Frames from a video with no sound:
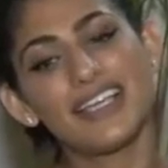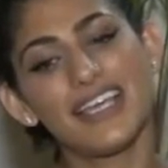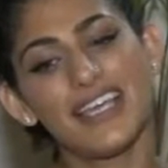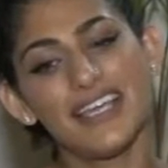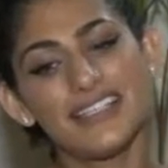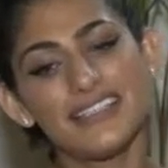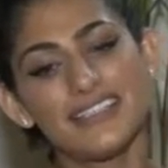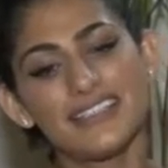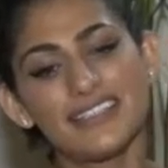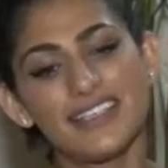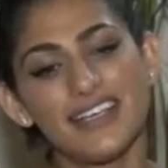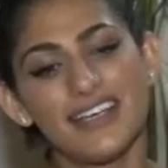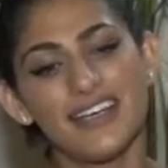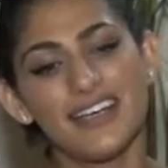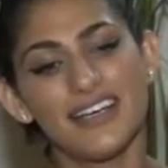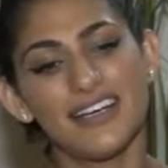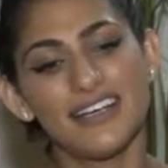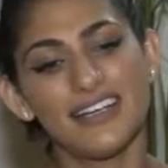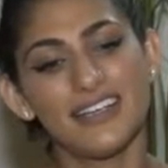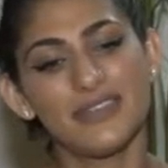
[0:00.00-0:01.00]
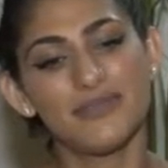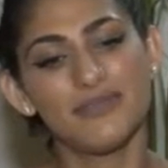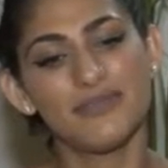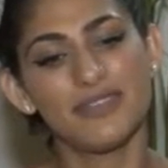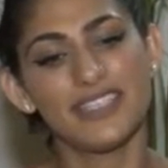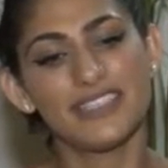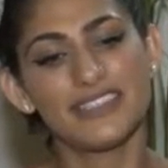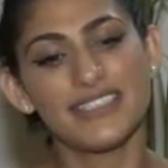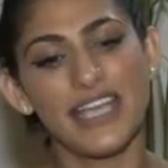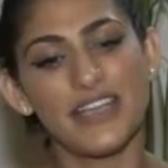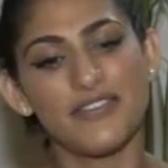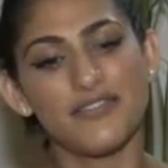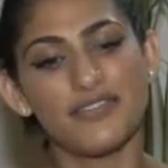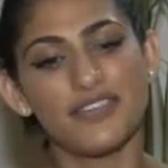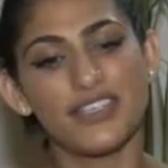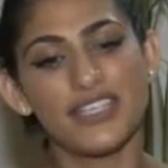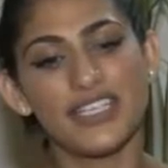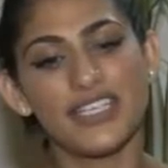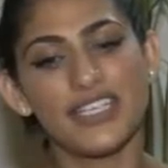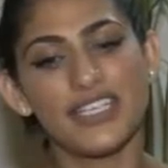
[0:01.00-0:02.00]
I guess it's
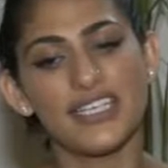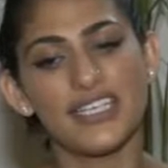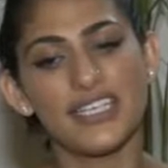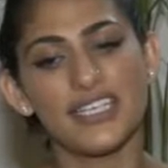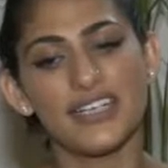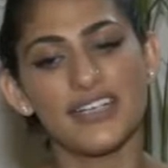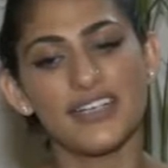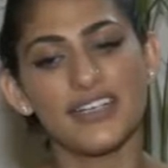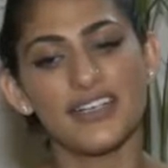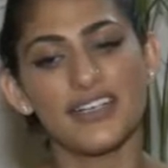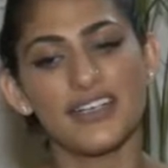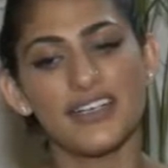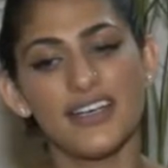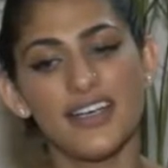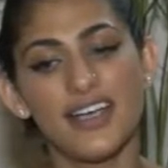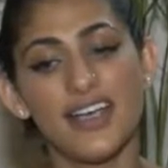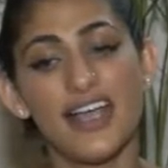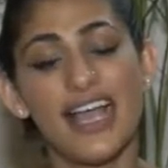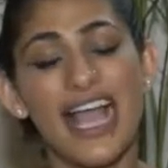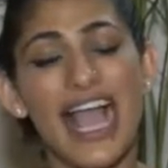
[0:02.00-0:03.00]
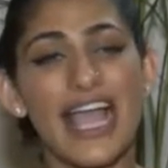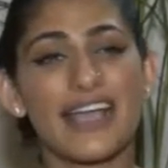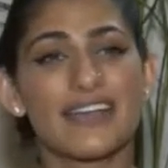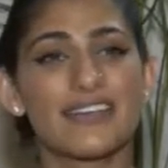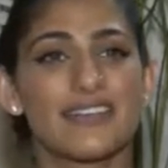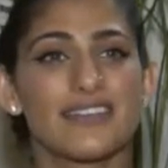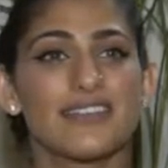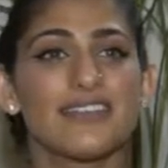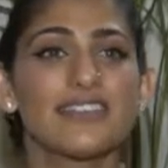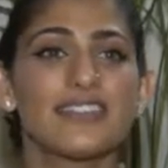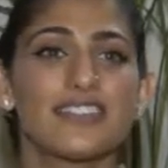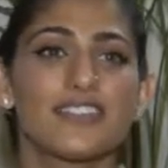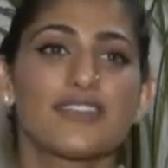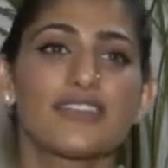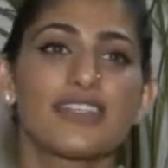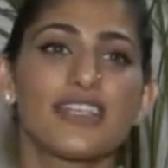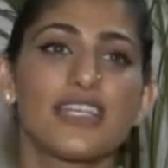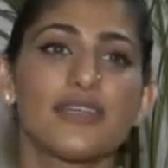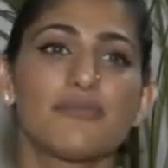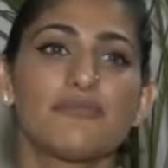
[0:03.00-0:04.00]
every actor's
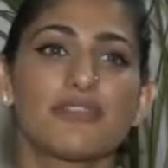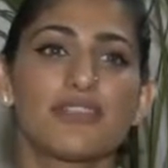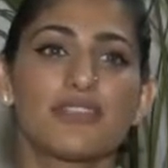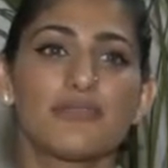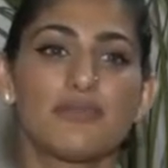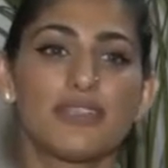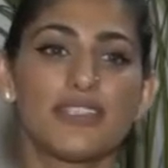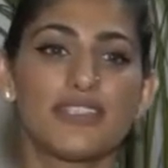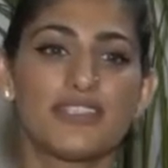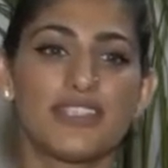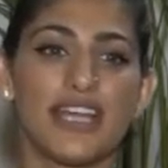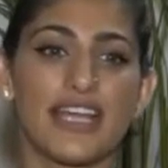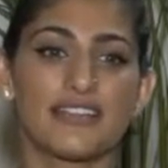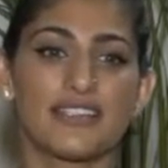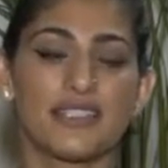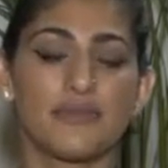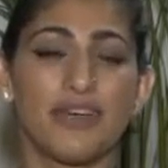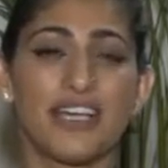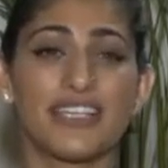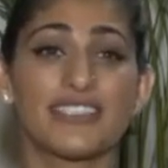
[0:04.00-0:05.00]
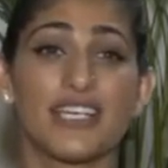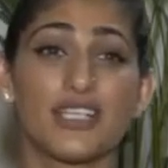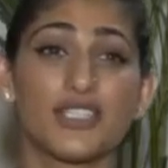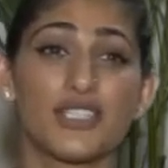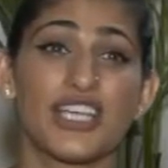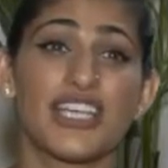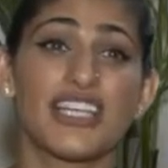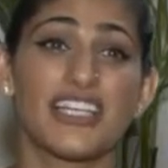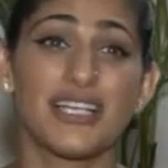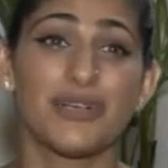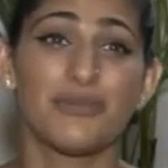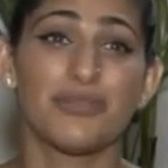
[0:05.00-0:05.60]
dream to be directed by Sanjay